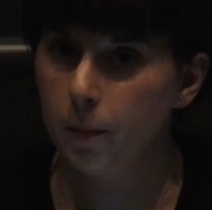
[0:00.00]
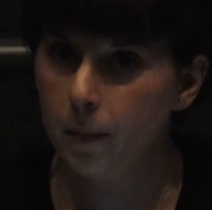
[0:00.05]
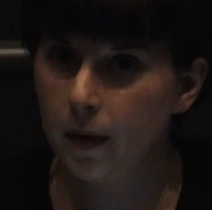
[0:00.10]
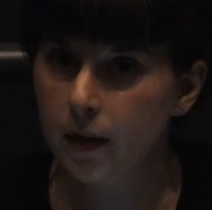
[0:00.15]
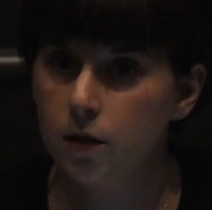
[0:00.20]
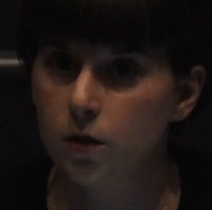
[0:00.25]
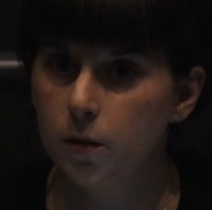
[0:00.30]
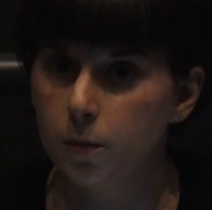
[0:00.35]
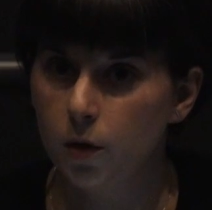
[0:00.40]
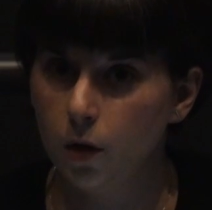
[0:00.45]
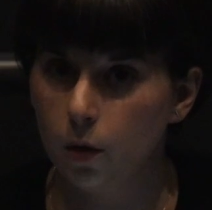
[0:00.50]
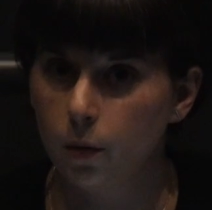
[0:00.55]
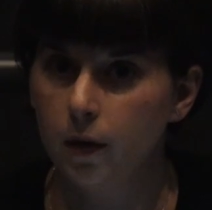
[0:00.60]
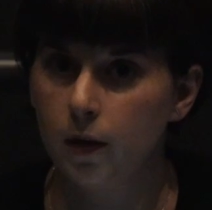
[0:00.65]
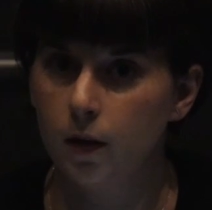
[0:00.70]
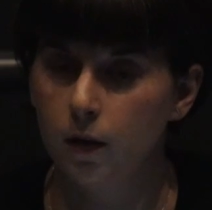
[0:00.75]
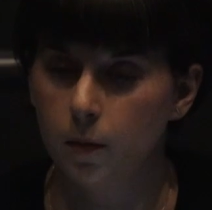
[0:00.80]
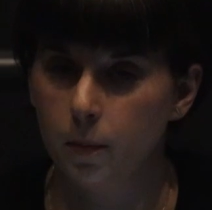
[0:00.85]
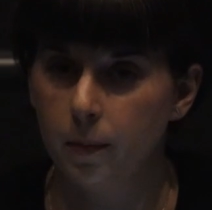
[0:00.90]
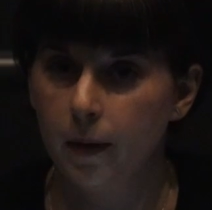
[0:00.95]
momentum
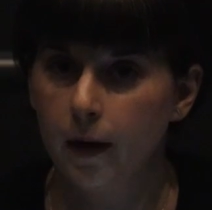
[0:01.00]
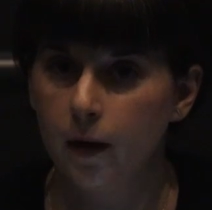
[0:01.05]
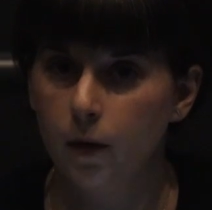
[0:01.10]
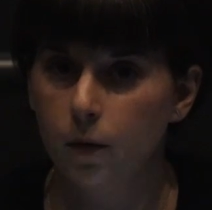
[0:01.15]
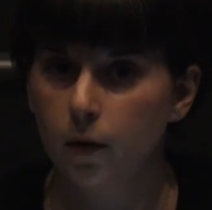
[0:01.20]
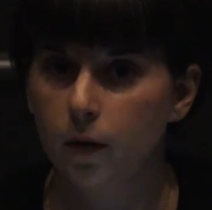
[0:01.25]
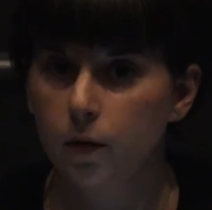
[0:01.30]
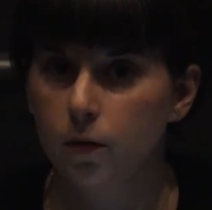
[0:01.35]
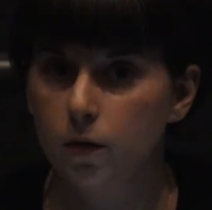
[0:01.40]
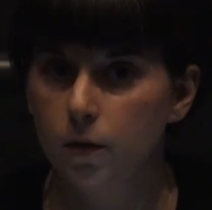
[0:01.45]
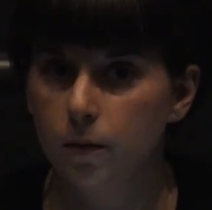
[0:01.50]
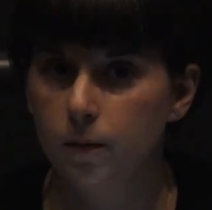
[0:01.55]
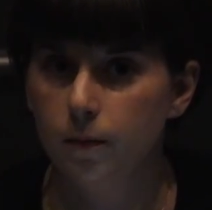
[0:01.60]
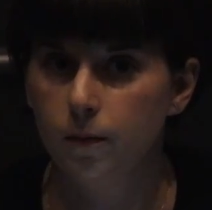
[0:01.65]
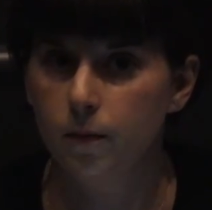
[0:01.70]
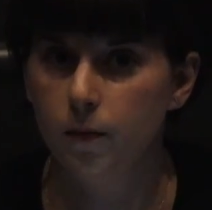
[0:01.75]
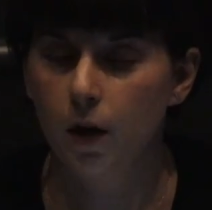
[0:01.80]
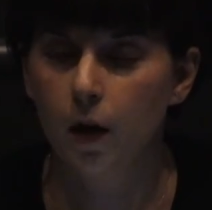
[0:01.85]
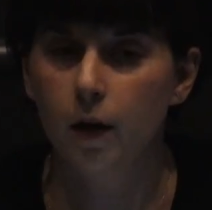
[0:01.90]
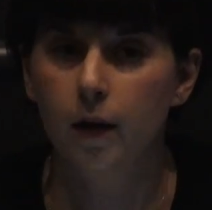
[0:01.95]
going in the background.
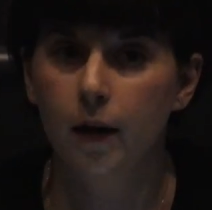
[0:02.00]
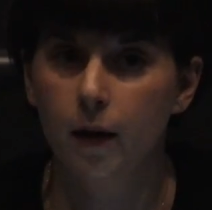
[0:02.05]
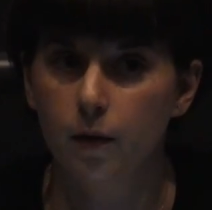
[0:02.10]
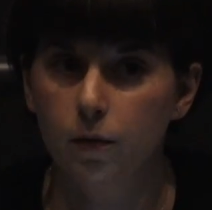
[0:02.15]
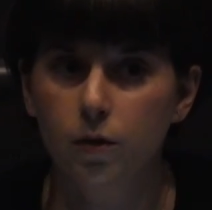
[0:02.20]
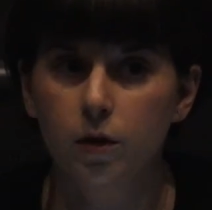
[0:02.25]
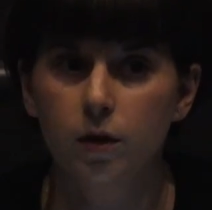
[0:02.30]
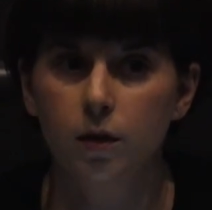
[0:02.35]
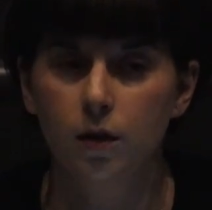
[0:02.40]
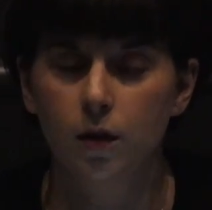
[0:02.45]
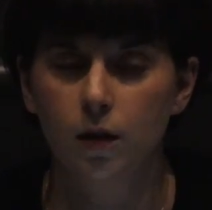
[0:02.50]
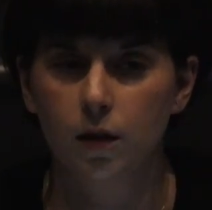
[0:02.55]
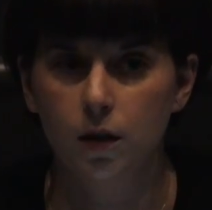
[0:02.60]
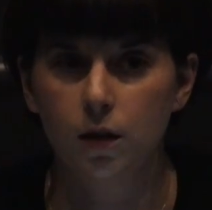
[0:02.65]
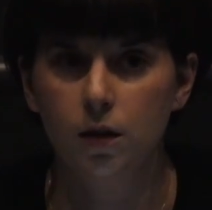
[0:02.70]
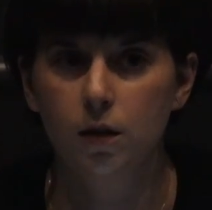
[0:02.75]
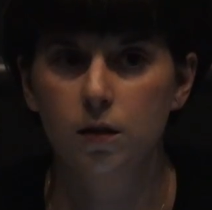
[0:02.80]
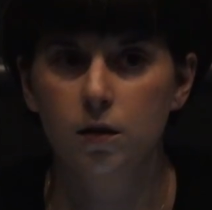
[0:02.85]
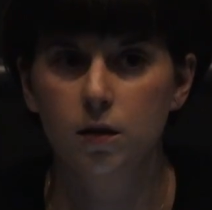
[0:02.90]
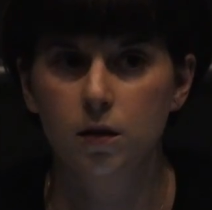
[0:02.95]
Not everything
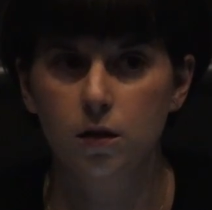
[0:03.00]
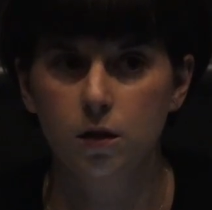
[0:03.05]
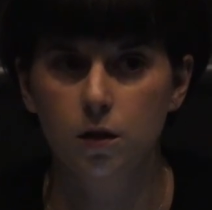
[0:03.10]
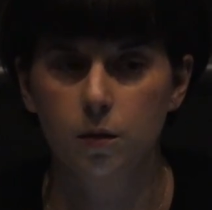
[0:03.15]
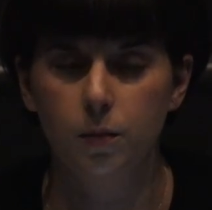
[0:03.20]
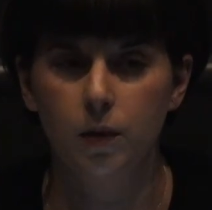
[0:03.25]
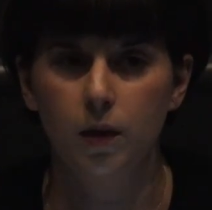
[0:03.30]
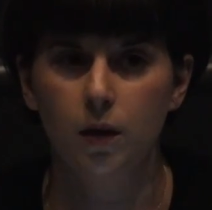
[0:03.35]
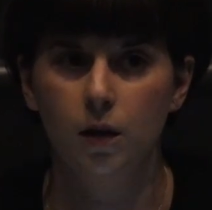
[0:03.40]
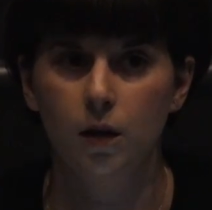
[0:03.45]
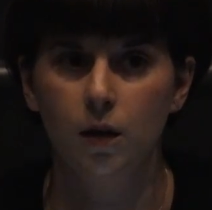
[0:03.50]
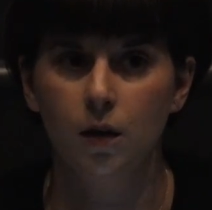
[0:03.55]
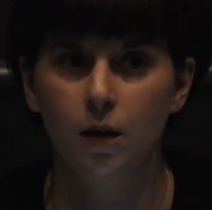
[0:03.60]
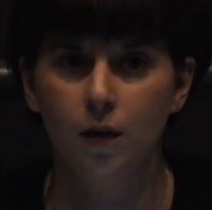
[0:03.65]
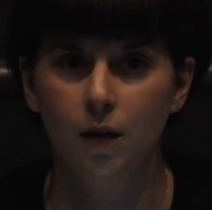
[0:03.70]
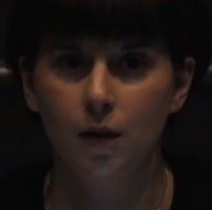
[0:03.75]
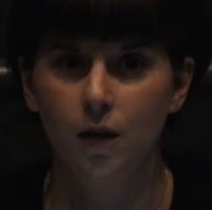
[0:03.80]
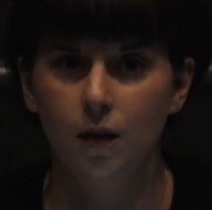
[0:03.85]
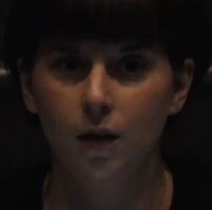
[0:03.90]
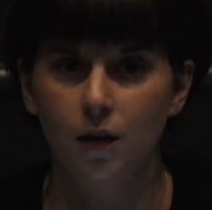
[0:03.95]
needs to be
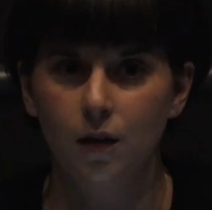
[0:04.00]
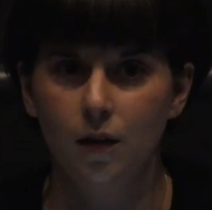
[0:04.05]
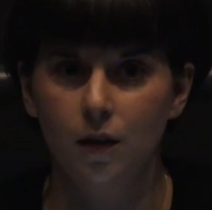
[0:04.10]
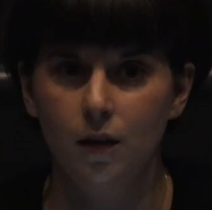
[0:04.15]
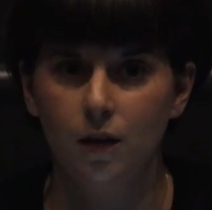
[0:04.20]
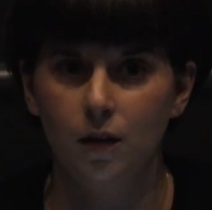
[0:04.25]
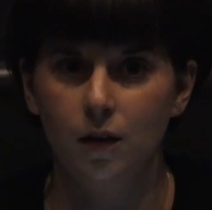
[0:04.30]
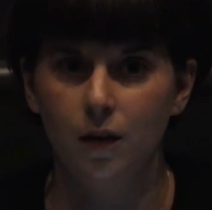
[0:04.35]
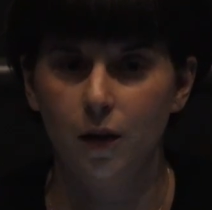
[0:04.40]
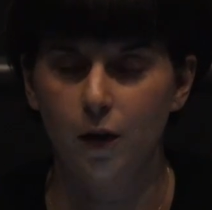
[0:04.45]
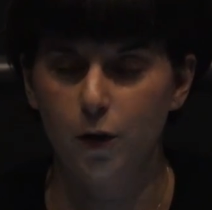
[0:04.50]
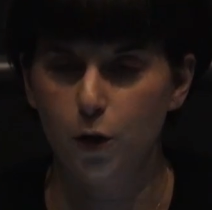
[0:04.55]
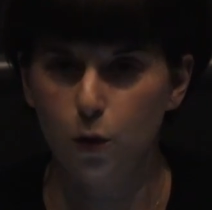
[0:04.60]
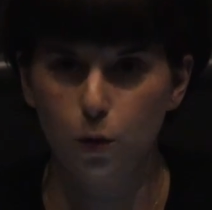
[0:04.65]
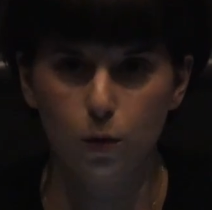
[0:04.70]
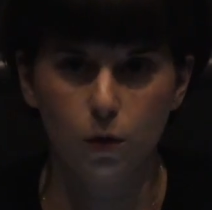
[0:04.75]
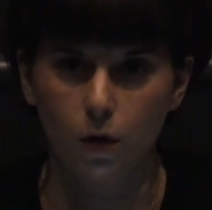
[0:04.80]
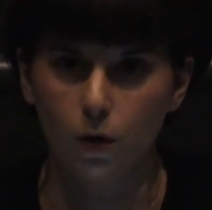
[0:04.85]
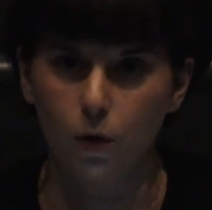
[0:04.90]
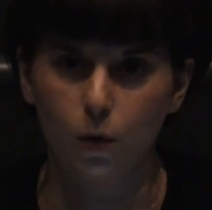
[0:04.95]
a
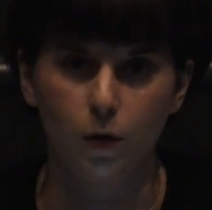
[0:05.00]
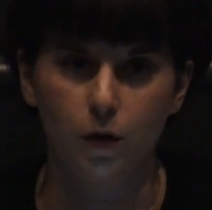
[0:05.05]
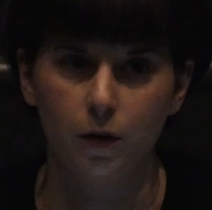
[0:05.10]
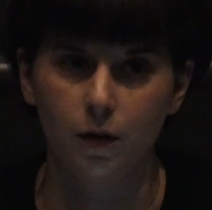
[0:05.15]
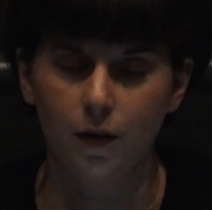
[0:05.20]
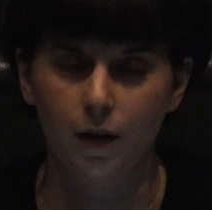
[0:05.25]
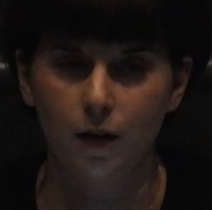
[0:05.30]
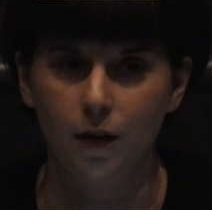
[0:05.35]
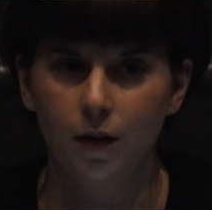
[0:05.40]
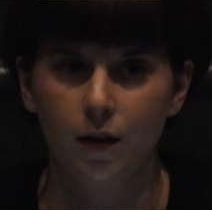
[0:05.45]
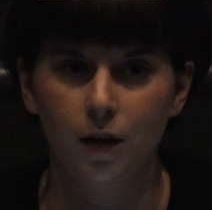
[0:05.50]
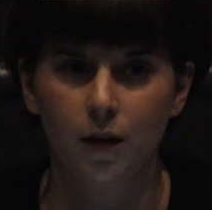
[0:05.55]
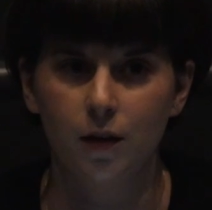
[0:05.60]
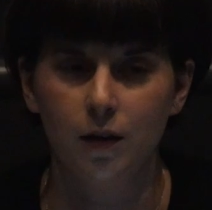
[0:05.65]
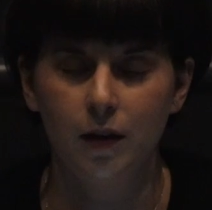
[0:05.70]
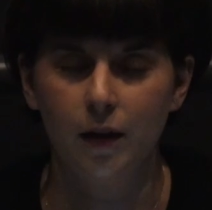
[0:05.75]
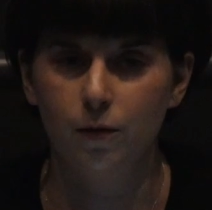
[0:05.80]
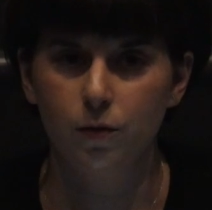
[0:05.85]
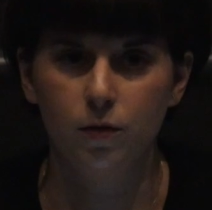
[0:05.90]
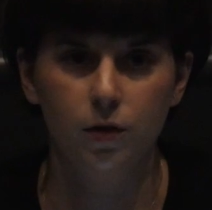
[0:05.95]
unicorn, and
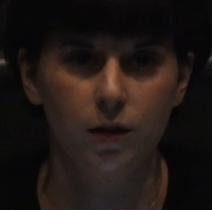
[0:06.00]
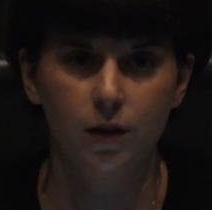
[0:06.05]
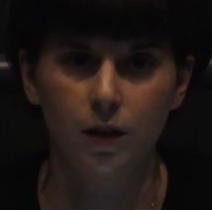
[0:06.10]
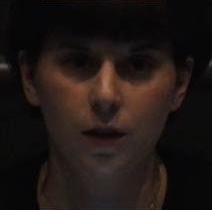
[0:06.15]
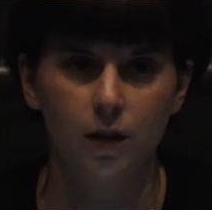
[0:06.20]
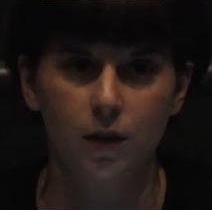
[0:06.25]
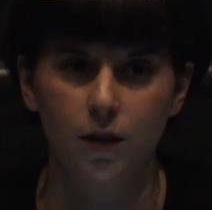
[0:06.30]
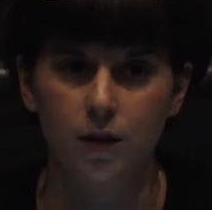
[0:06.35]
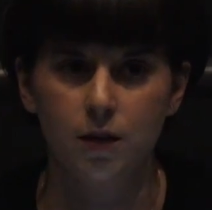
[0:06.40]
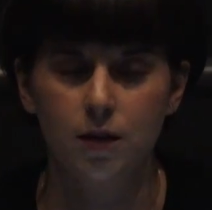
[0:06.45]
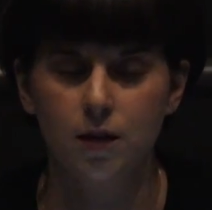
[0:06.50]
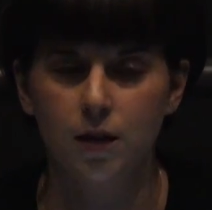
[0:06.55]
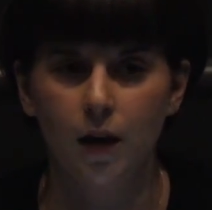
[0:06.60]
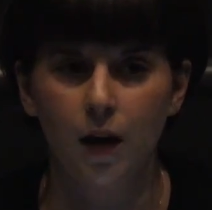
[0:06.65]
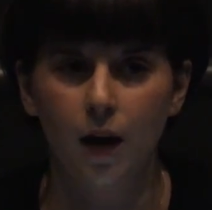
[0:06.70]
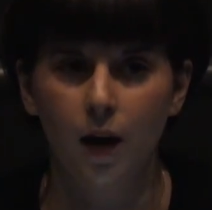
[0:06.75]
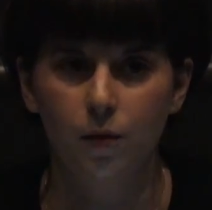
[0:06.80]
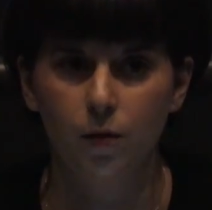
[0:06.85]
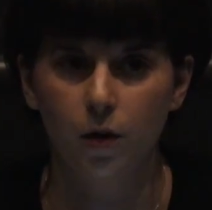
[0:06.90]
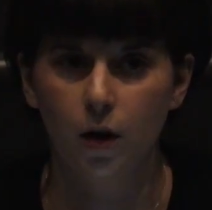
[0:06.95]
not everything needs to
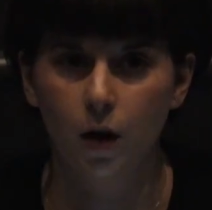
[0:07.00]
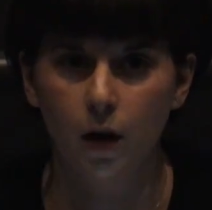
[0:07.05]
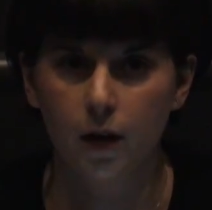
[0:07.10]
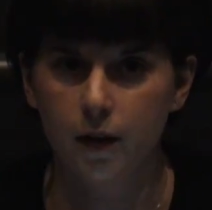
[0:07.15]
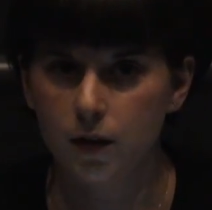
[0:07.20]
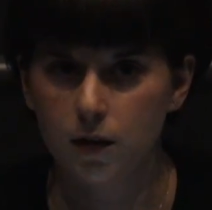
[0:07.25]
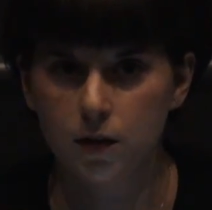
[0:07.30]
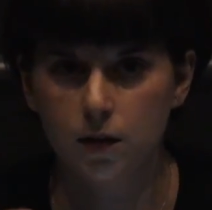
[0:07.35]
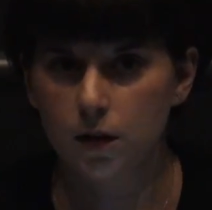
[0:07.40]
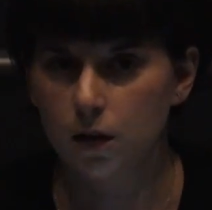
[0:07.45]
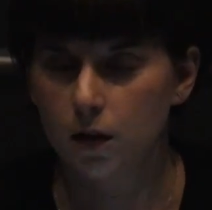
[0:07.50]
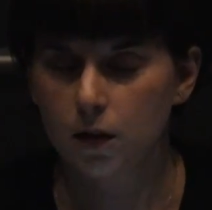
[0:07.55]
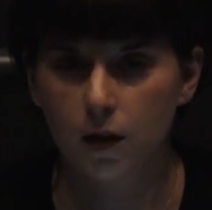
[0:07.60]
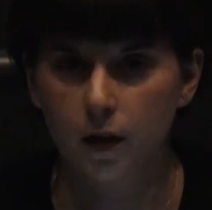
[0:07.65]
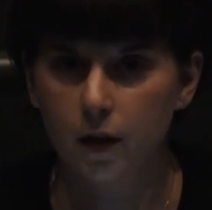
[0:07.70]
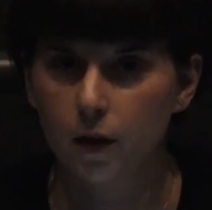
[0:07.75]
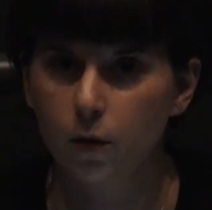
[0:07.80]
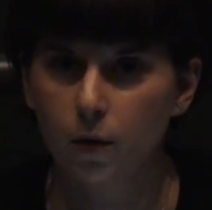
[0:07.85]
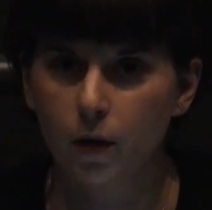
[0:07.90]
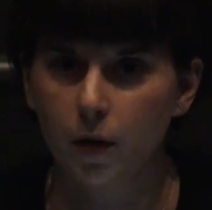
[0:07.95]
have a hockey stick
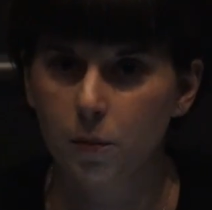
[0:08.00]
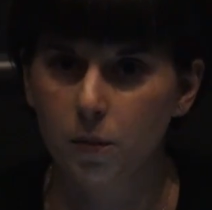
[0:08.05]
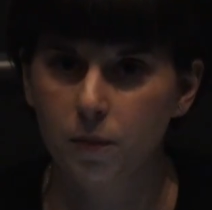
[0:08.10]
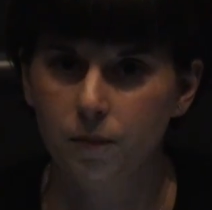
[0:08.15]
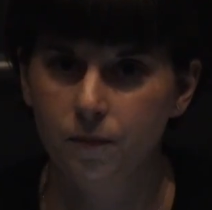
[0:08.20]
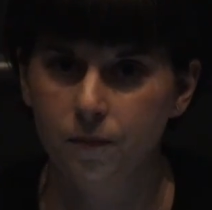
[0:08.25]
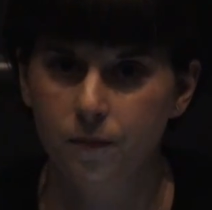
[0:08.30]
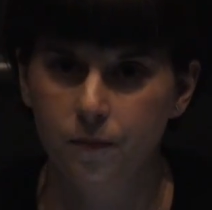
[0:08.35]
diagram.